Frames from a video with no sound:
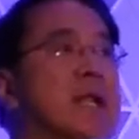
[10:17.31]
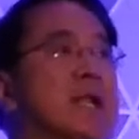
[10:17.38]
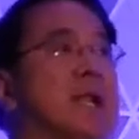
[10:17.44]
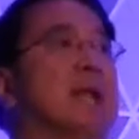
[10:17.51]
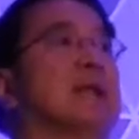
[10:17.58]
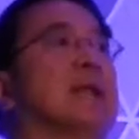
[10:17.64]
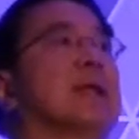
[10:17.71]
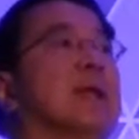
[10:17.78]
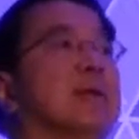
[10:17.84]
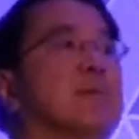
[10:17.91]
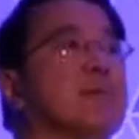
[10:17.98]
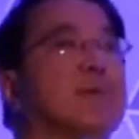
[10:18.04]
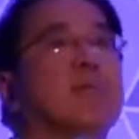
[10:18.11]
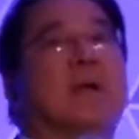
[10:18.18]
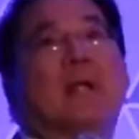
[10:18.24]
that they
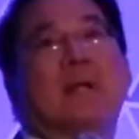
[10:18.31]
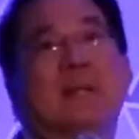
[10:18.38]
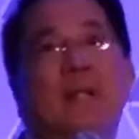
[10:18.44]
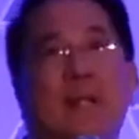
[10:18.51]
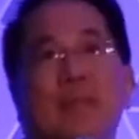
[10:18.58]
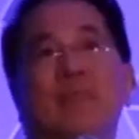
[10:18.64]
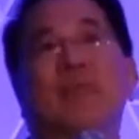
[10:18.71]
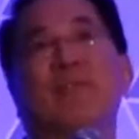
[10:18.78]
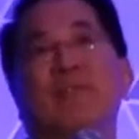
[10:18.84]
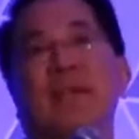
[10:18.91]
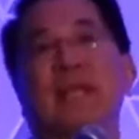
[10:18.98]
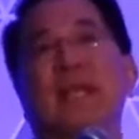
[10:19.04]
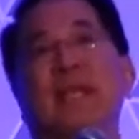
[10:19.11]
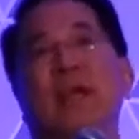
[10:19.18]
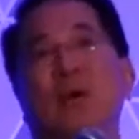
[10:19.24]
can, uh, they can
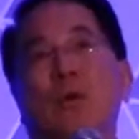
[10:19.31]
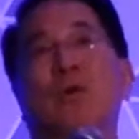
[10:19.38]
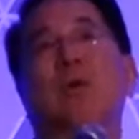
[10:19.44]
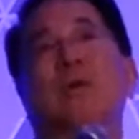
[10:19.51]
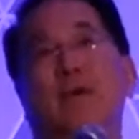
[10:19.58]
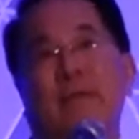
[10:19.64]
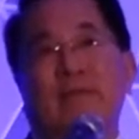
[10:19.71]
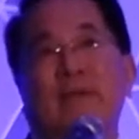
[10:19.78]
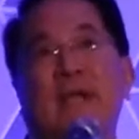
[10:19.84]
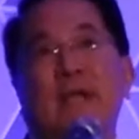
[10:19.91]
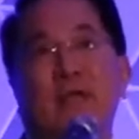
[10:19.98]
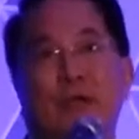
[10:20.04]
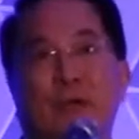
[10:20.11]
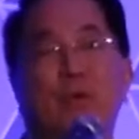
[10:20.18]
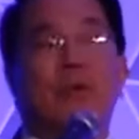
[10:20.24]
prevent or, in
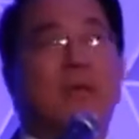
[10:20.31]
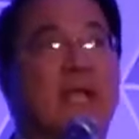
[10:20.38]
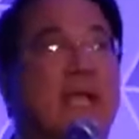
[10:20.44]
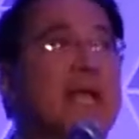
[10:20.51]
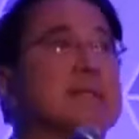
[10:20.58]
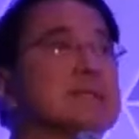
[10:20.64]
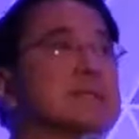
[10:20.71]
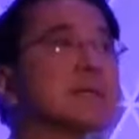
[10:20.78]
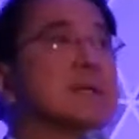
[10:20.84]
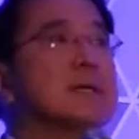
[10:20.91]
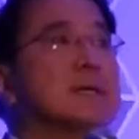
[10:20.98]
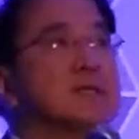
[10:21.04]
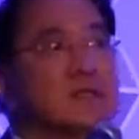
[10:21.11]
fact, cure cancer.